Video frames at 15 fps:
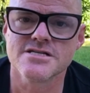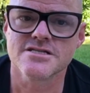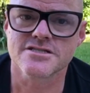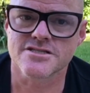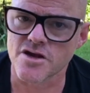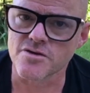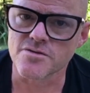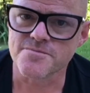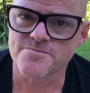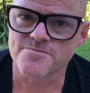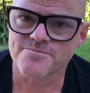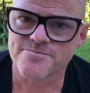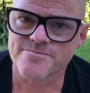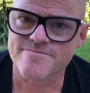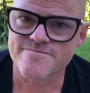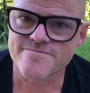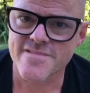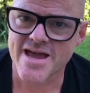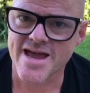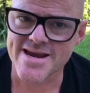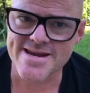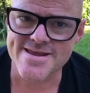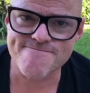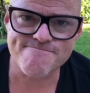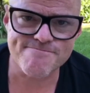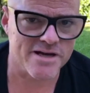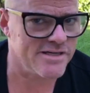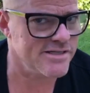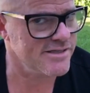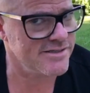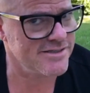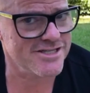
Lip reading: So any budding young